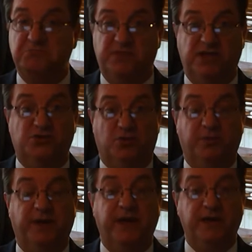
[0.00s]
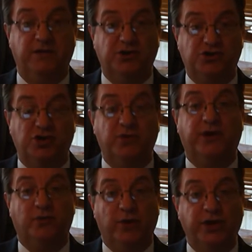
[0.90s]
This will be a shoe
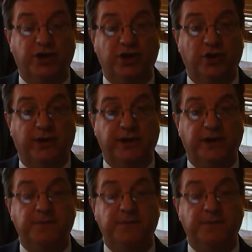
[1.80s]
in. We can do it.